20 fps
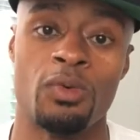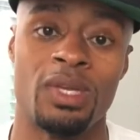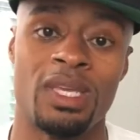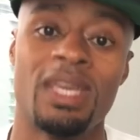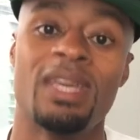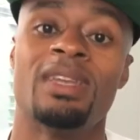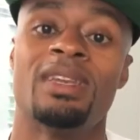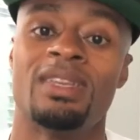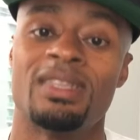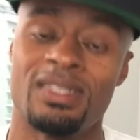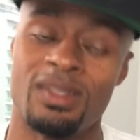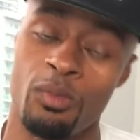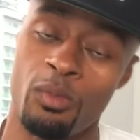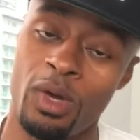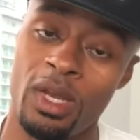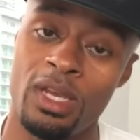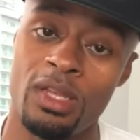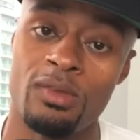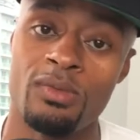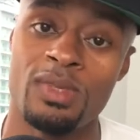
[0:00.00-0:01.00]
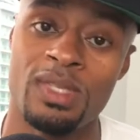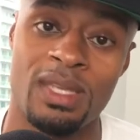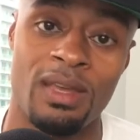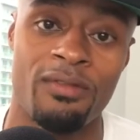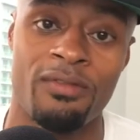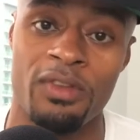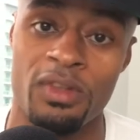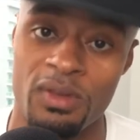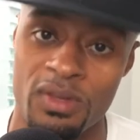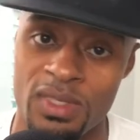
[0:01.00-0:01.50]
Again, is the one that you
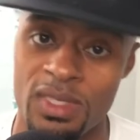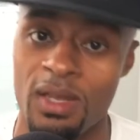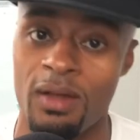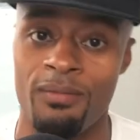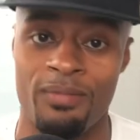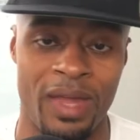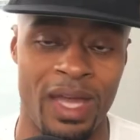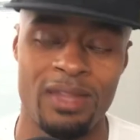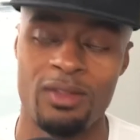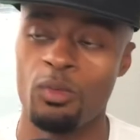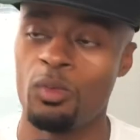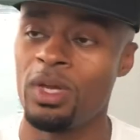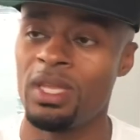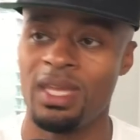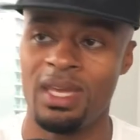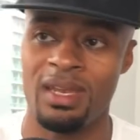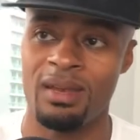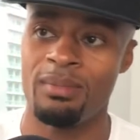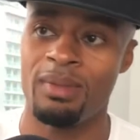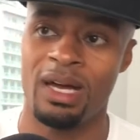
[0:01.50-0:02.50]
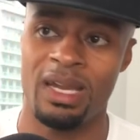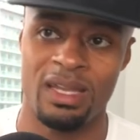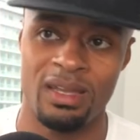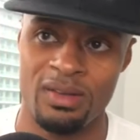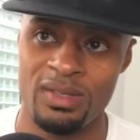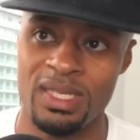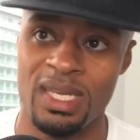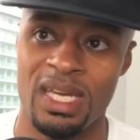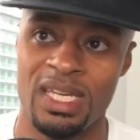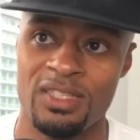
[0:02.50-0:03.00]
set for yourself, not the one that anybody
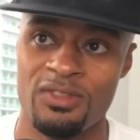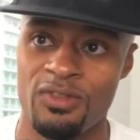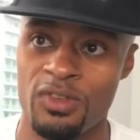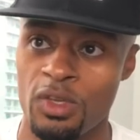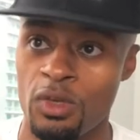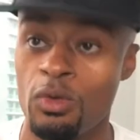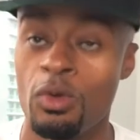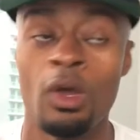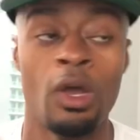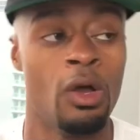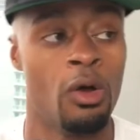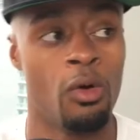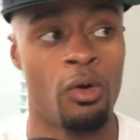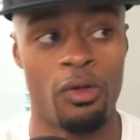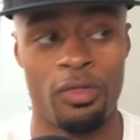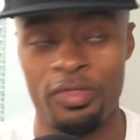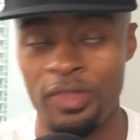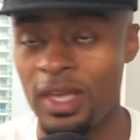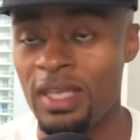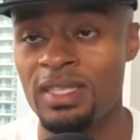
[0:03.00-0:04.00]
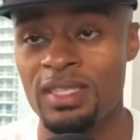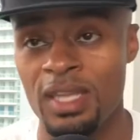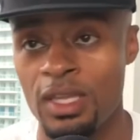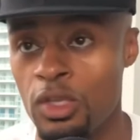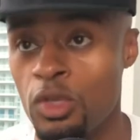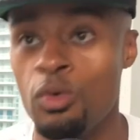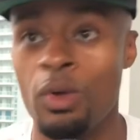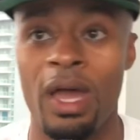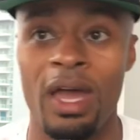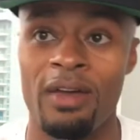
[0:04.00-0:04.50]
else has for you, or thinks that
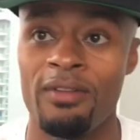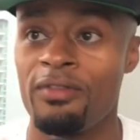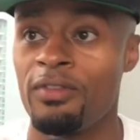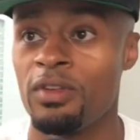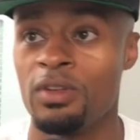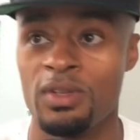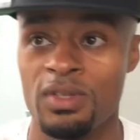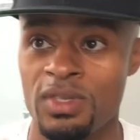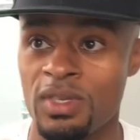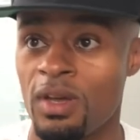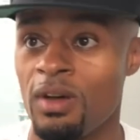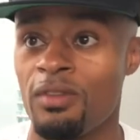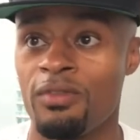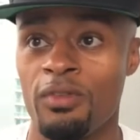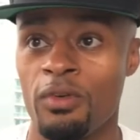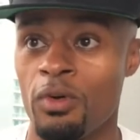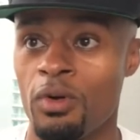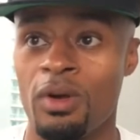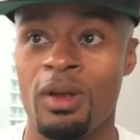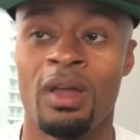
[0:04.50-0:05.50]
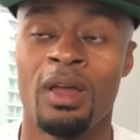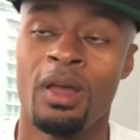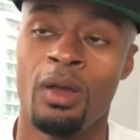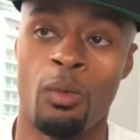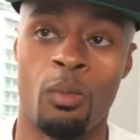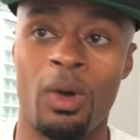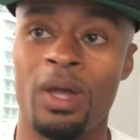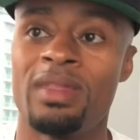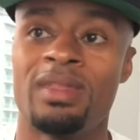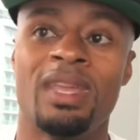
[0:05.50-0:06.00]
you have for yourself, or
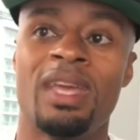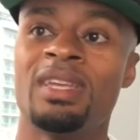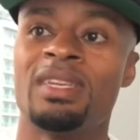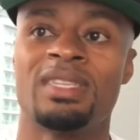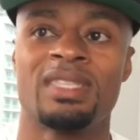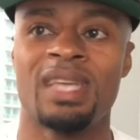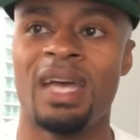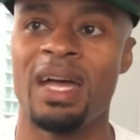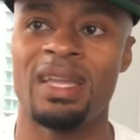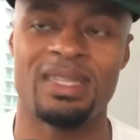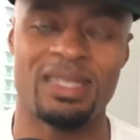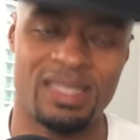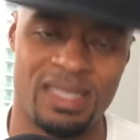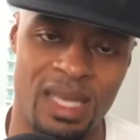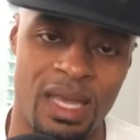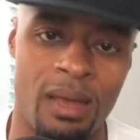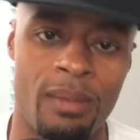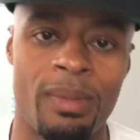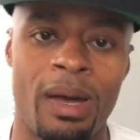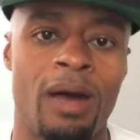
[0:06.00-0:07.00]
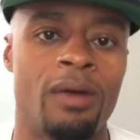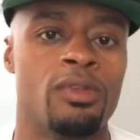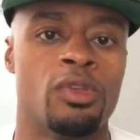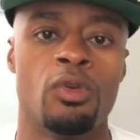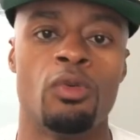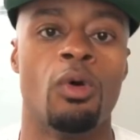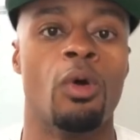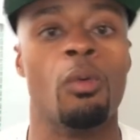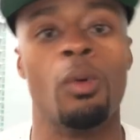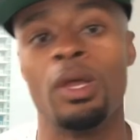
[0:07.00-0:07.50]
what they decide to say about
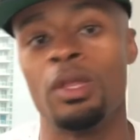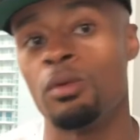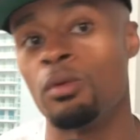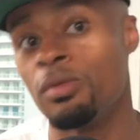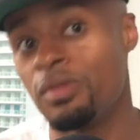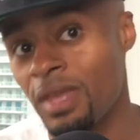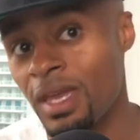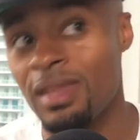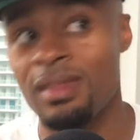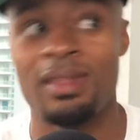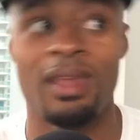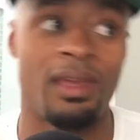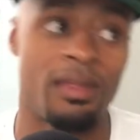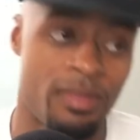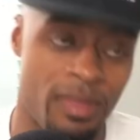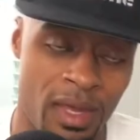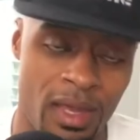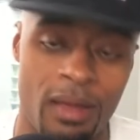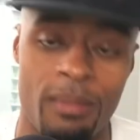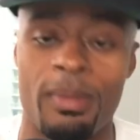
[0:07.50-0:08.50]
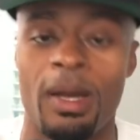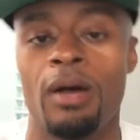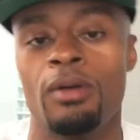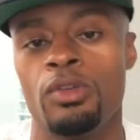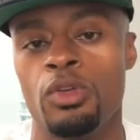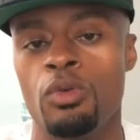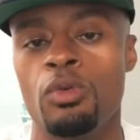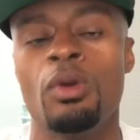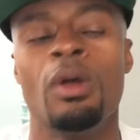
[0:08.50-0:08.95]
you, or what you think they think about you.